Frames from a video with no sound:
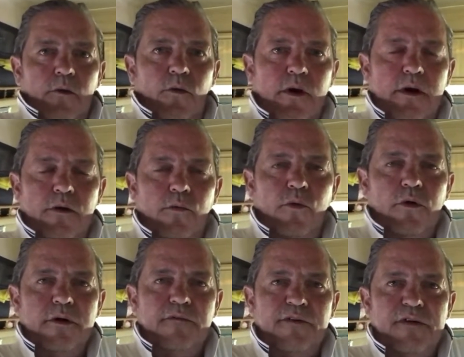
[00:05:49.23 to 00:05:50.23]
Well, what
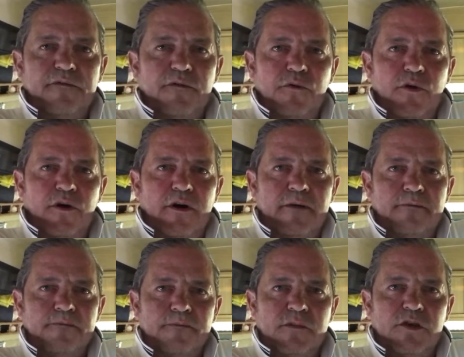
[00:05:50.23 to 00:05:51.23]
an eventful night.
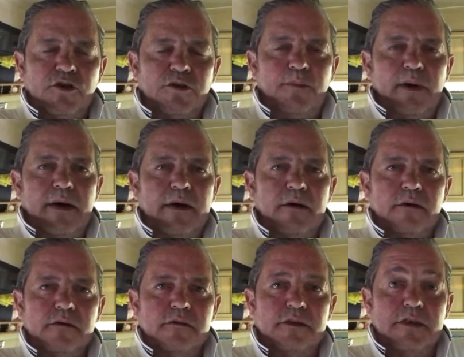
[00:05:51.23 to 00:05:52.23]
Just about
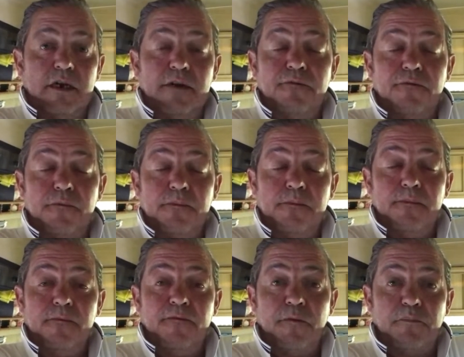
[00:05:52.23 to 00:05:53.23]
to live from
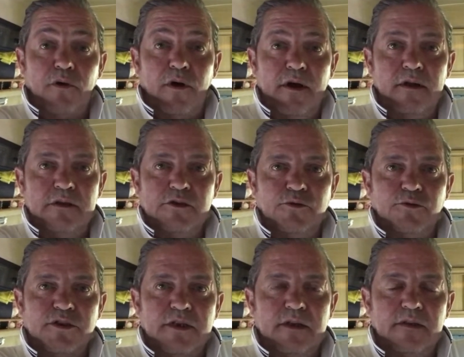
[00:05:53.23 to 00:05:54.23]
for Brighton, as you'll
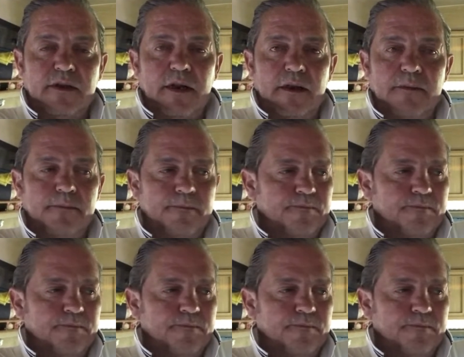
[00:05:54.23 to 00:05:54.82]
see in the clip.